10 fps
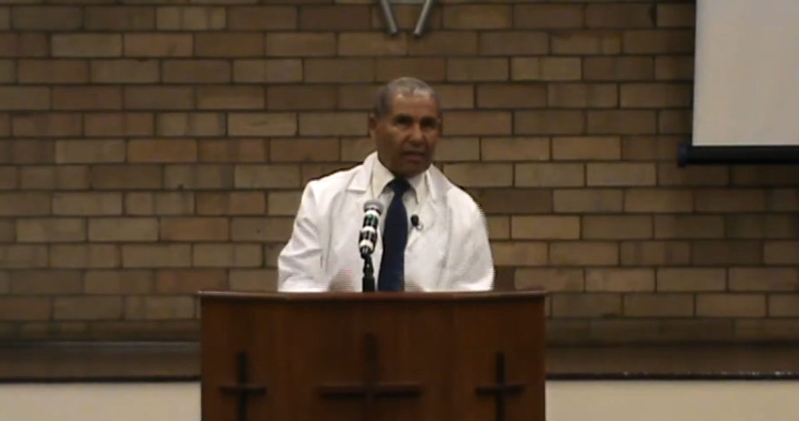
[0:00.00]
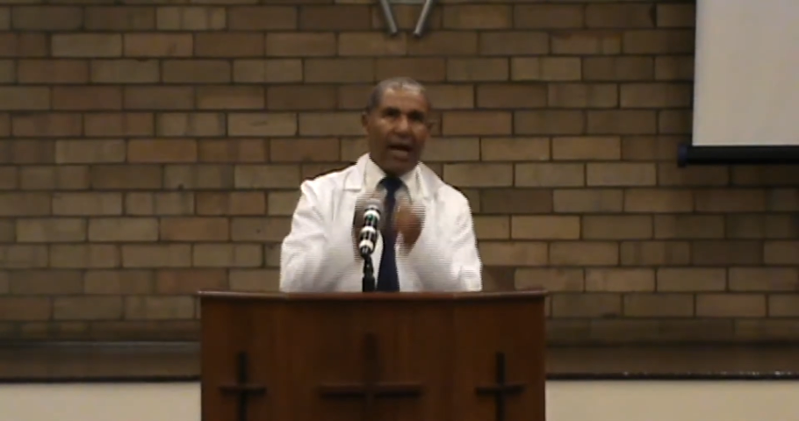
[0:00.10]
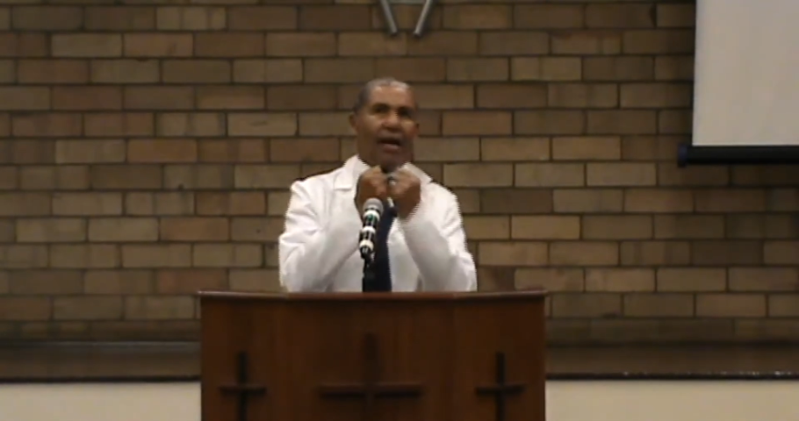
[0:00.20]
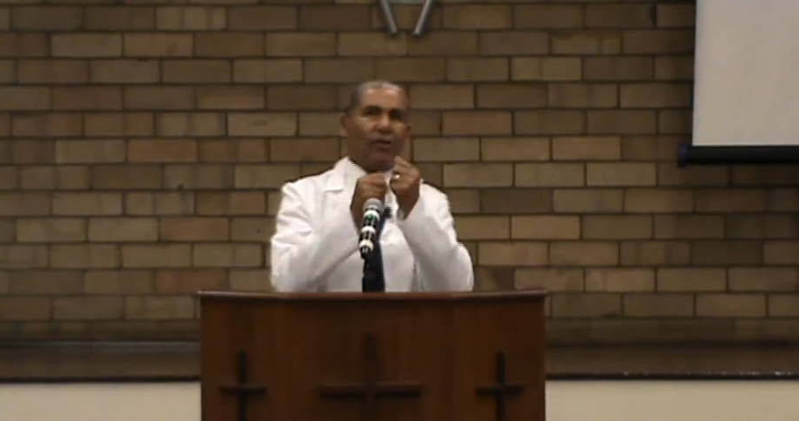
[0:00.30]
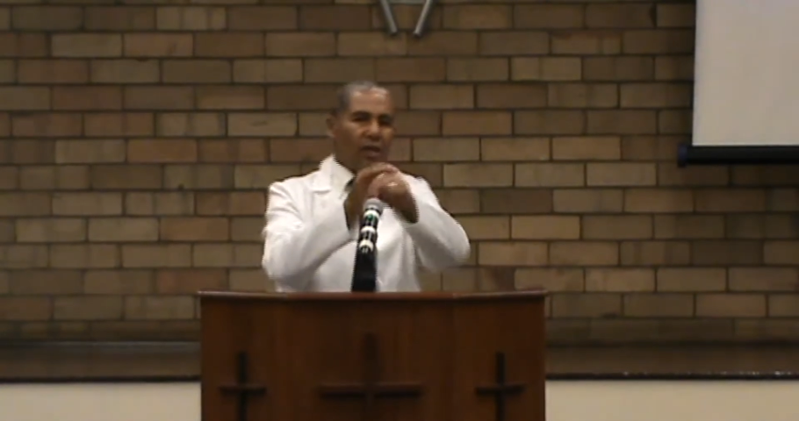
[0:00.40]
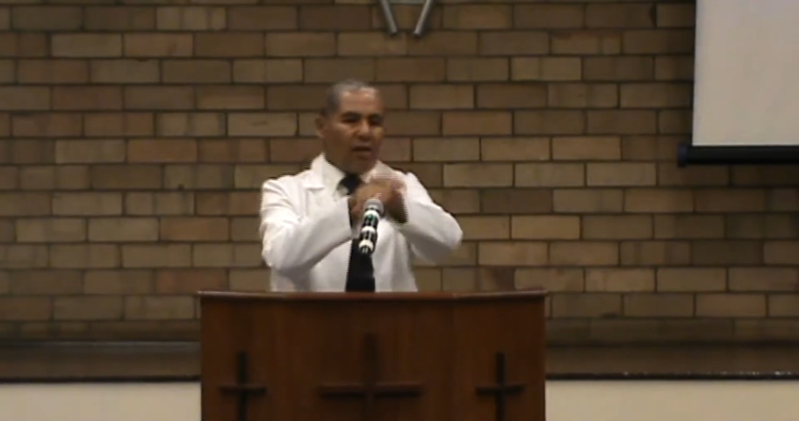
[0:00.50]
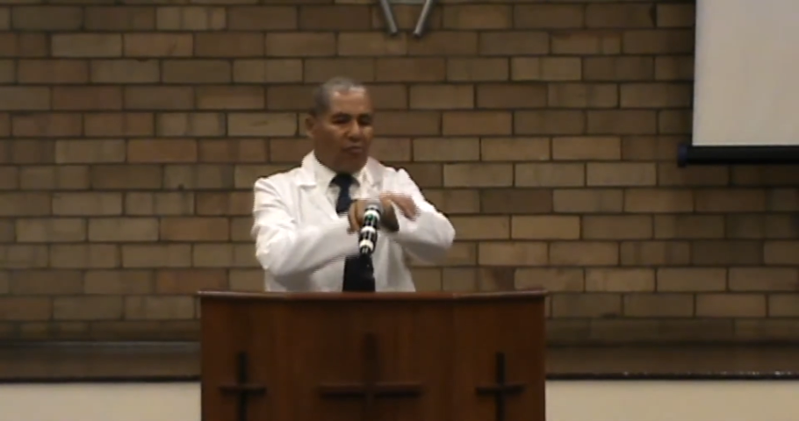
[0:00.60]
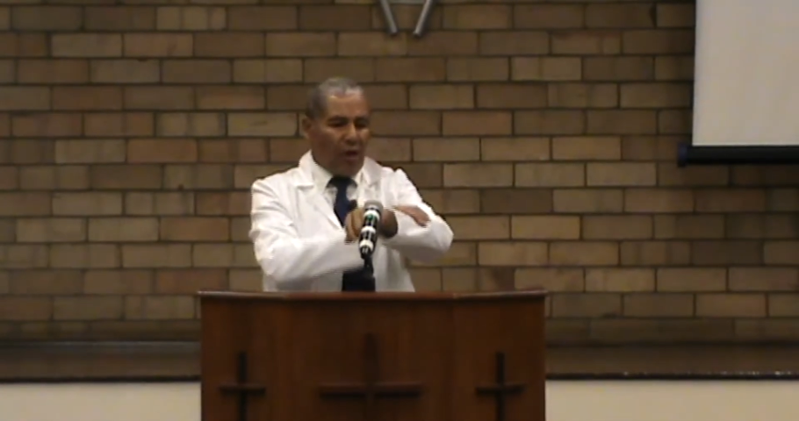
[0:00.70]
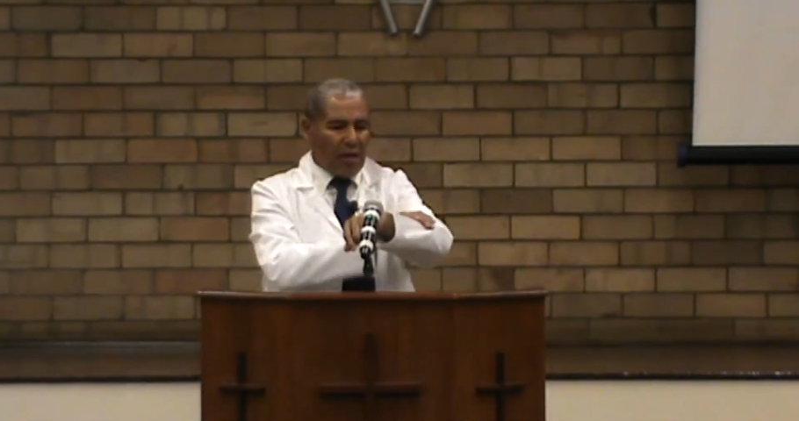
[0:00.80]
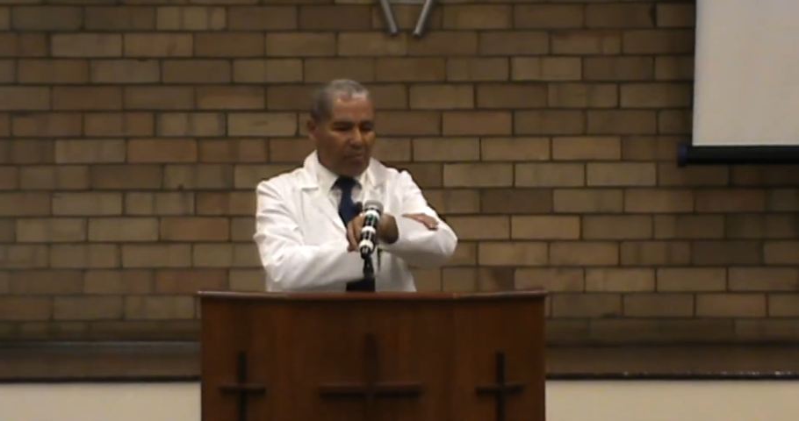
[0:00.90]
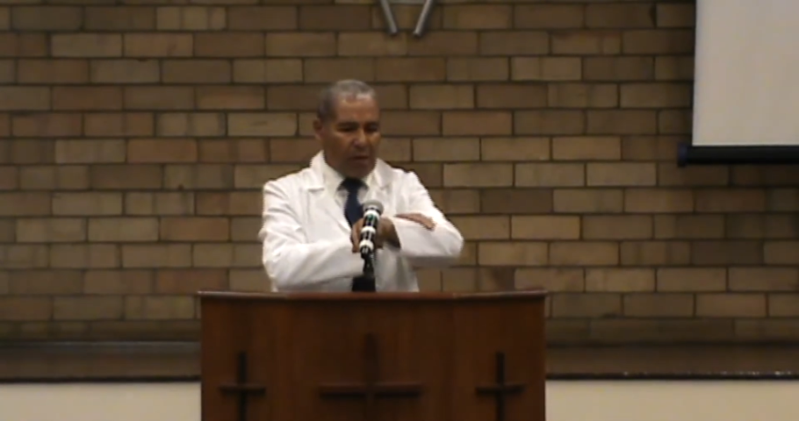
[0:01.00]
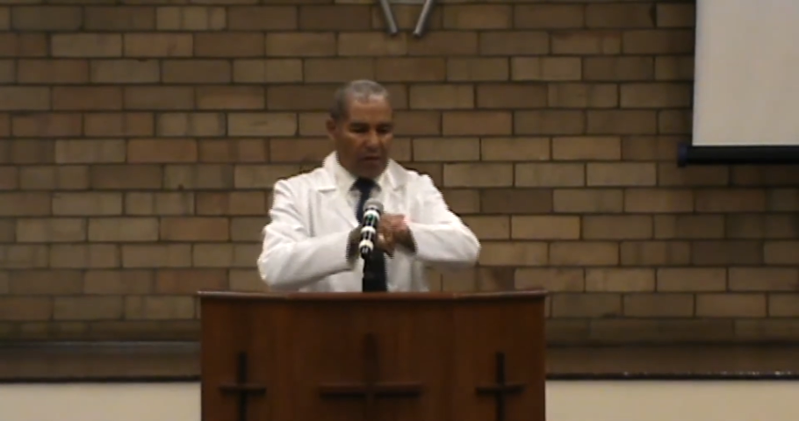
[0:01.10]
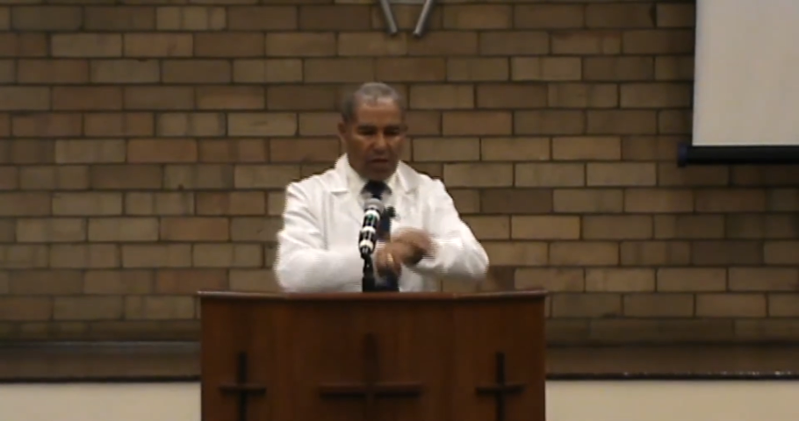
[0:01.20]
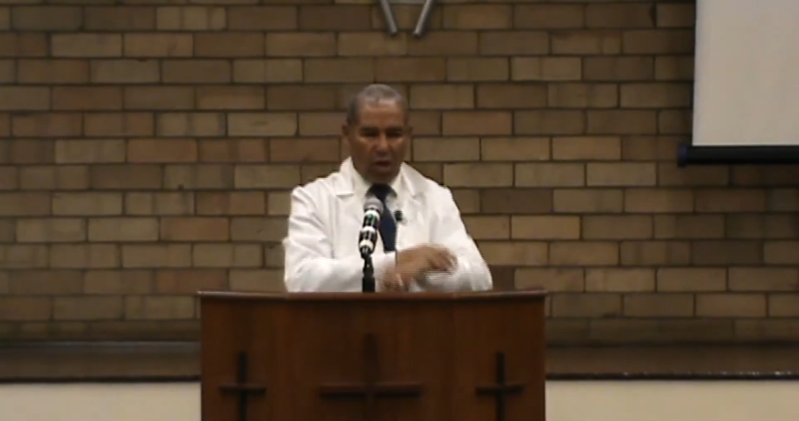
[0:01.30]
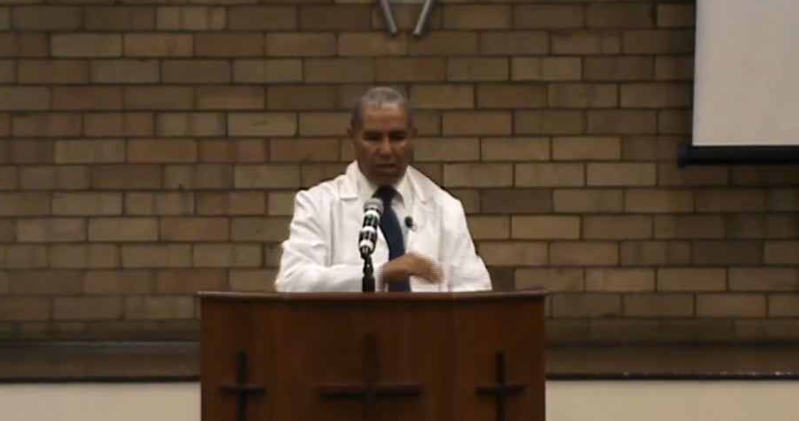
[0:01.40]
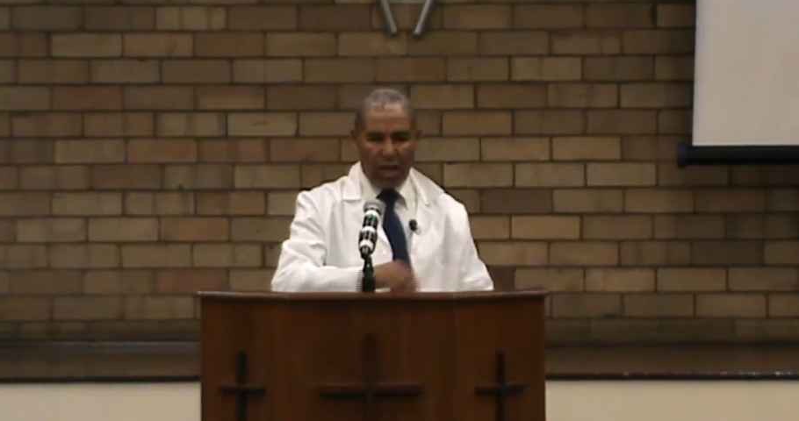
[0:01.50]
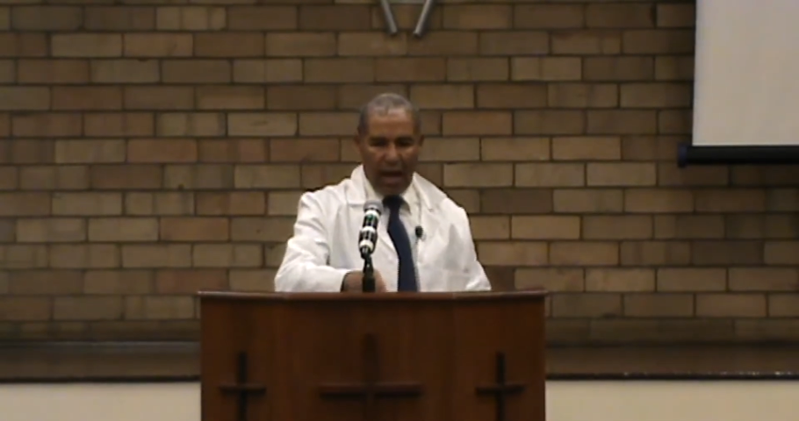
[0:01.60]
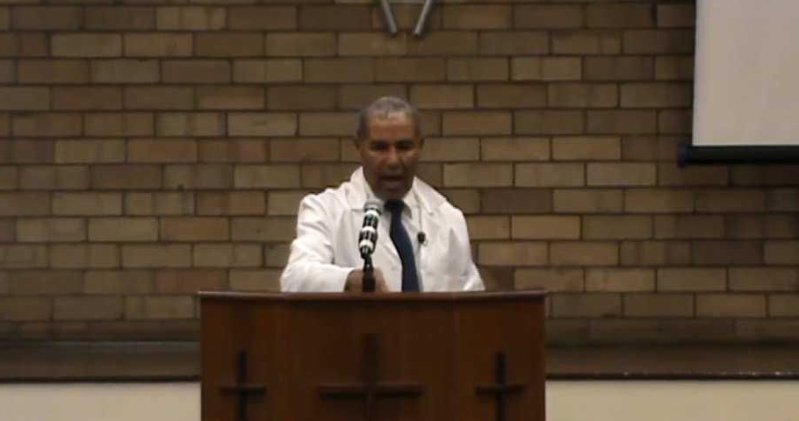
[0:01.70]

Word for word: They say, I don't have faith, Brother George.